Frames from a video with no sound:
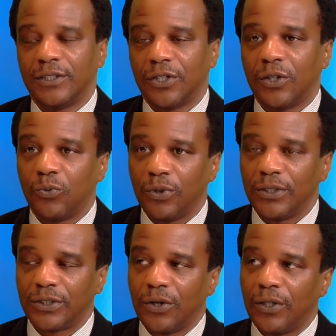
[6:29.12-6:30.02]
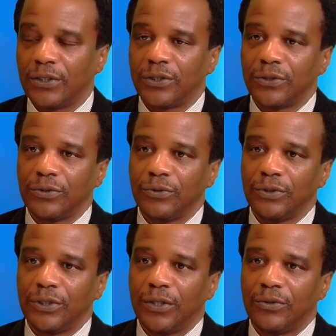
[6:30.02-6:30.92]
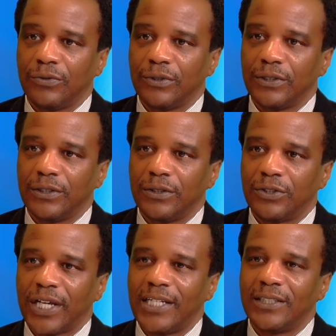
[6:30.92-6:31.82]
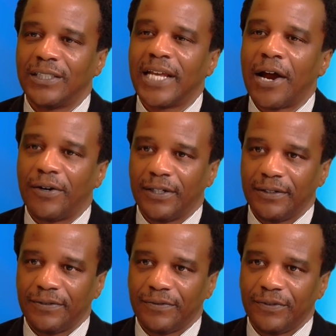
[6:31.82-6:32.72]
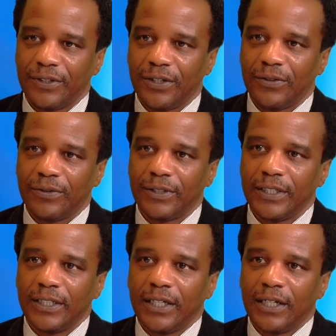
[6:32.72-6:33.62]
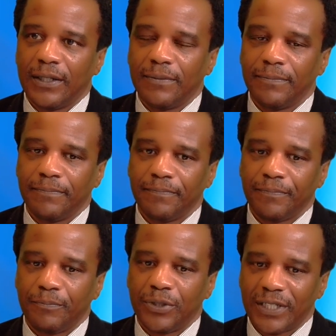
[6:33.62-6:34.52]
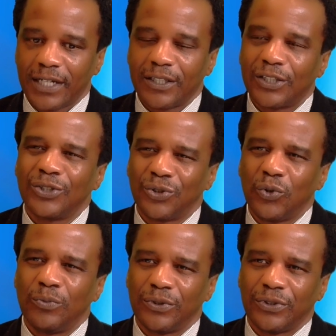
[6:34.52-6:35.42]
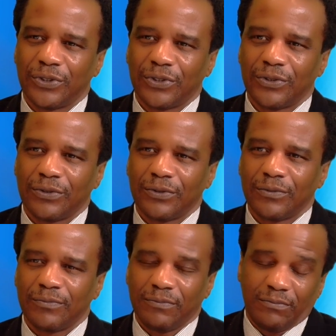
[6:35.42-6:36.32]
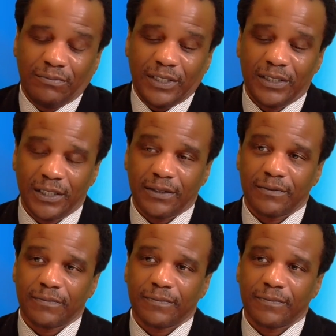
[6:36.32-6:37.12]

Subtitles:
is going to, you know, change the narrative. You know, protect the consumers. That's it.